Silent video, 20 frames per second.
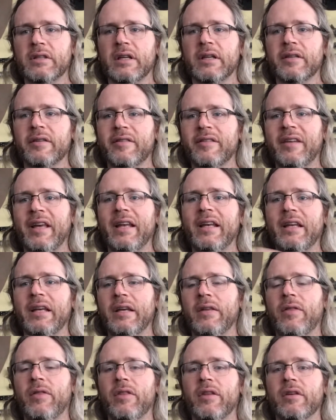set
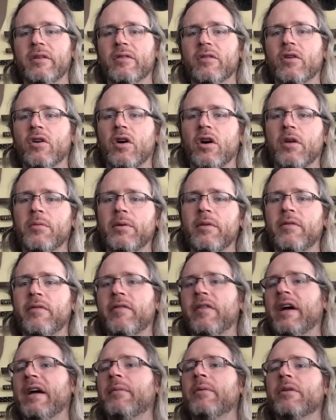in this carbon
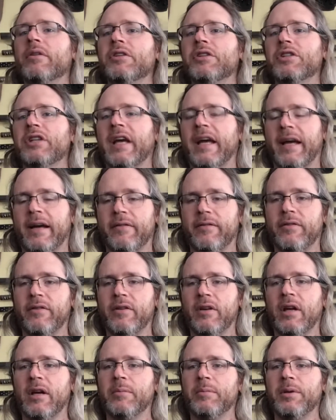fiber shaft
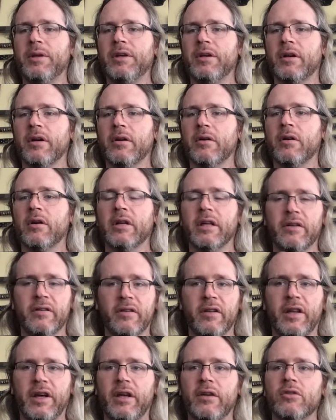up here. I'll get to
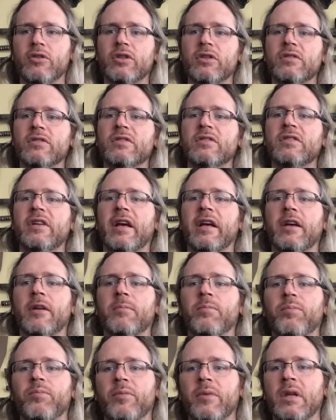that in just a second.
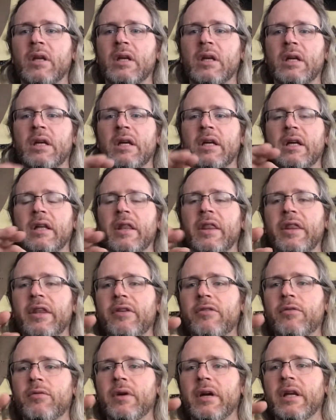
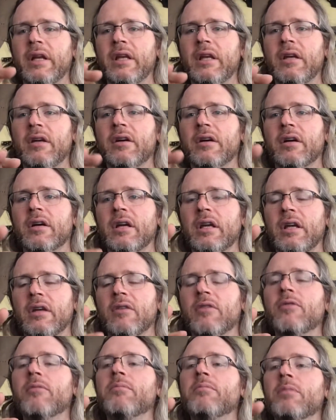This right here
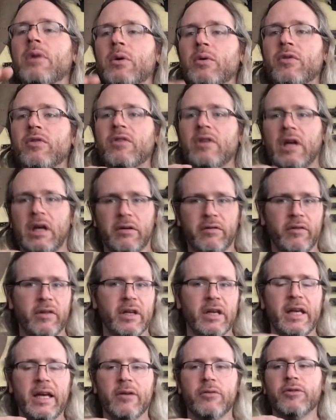is most of the
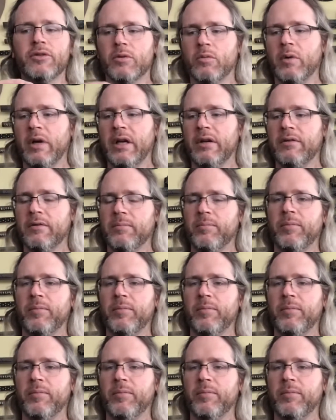counterweight.